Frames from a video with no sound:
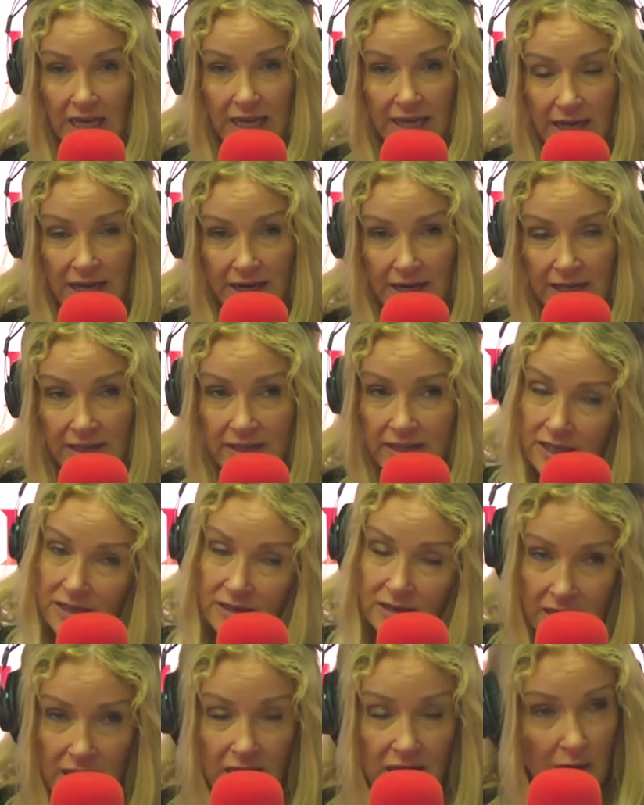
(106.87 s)
And I
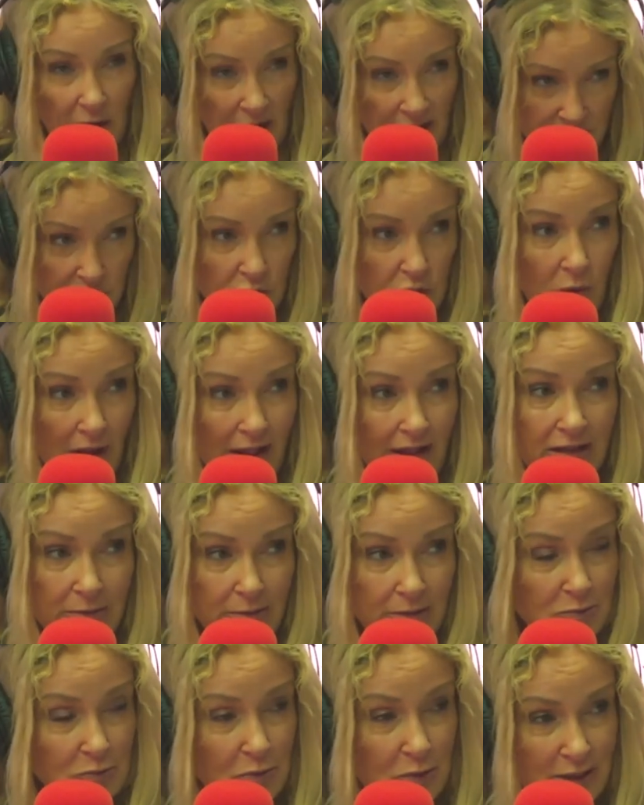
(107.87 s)
think I do welcome
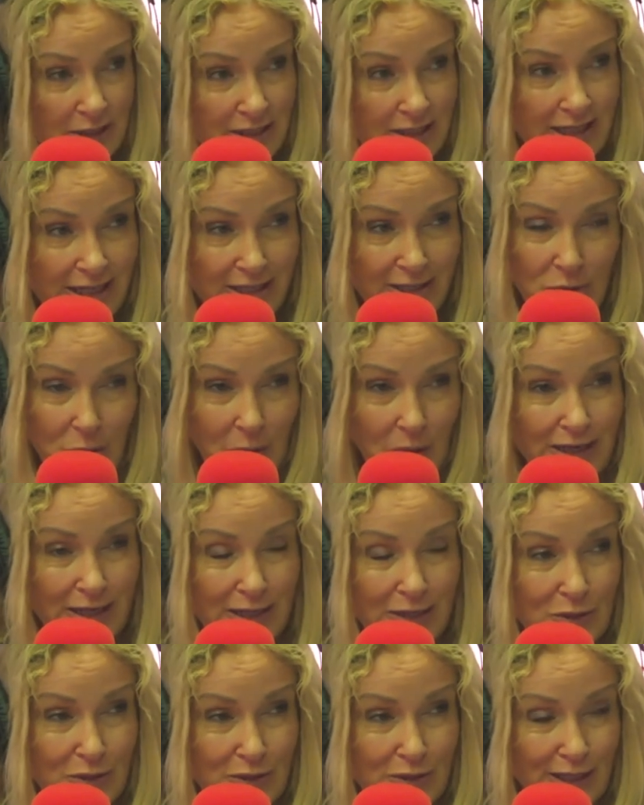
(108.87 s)
it, but it's quite
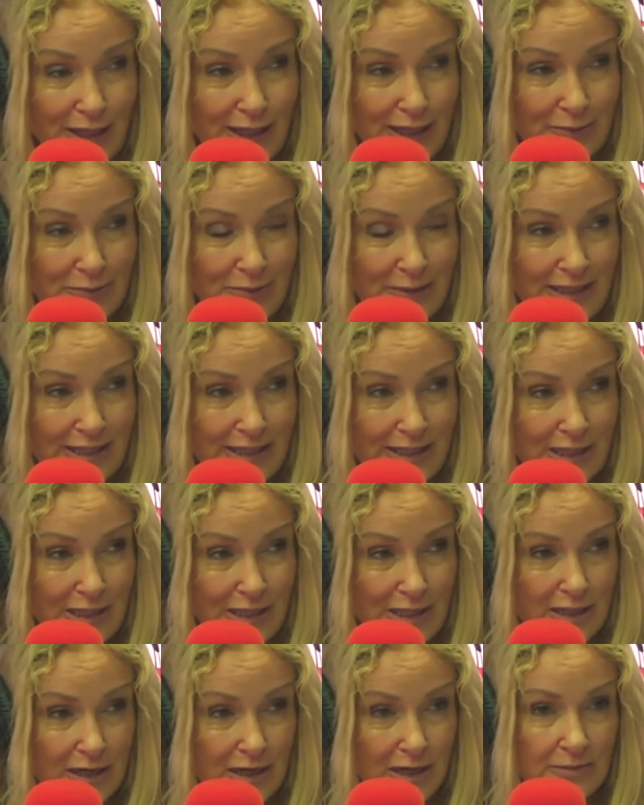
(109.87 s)
interesting in
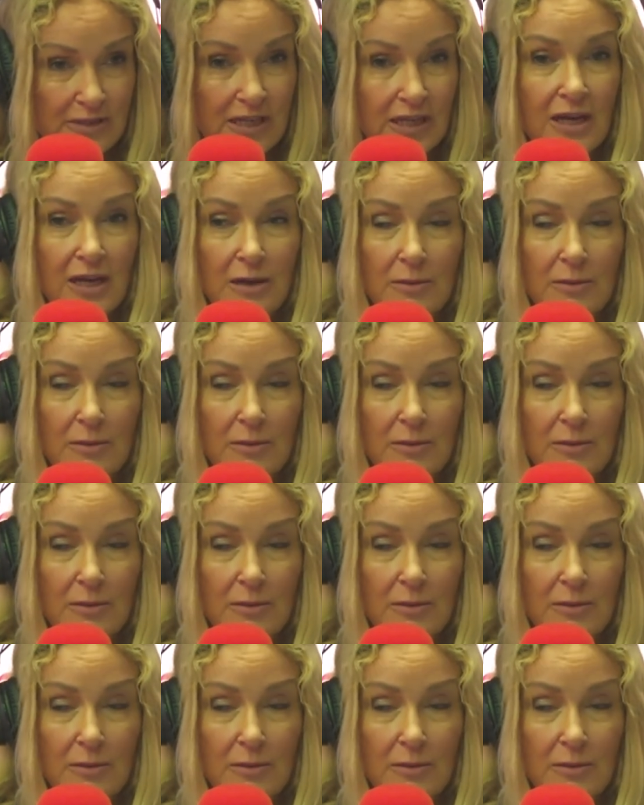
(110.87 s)
political terms.